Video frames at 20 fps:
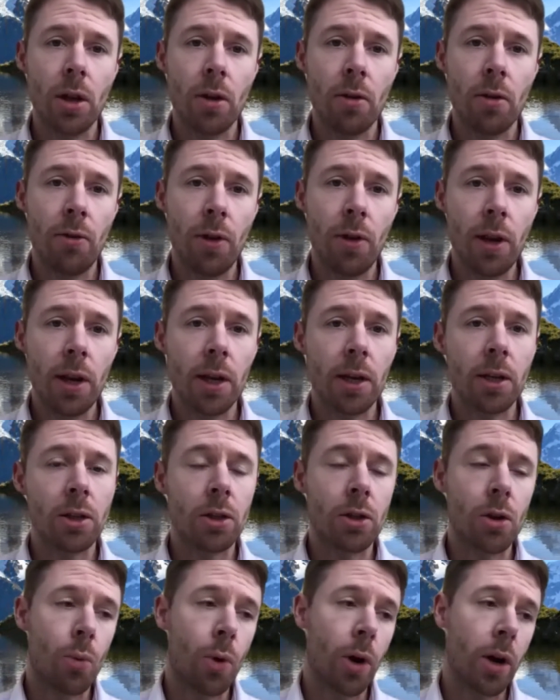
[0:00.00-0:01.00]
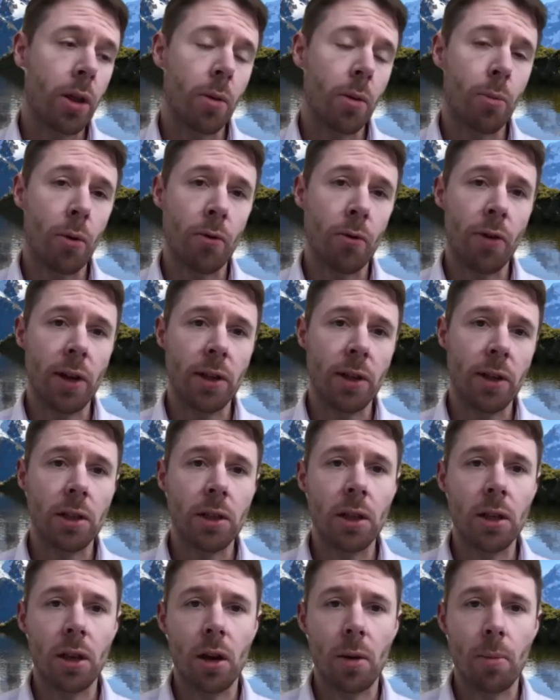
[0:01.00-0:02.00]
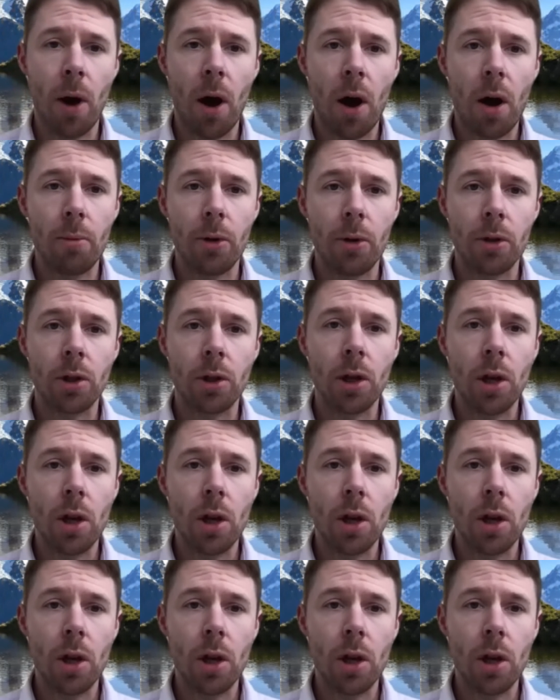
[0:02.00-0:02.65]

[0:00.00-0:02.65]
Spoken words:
feelings, that one of the professors in the department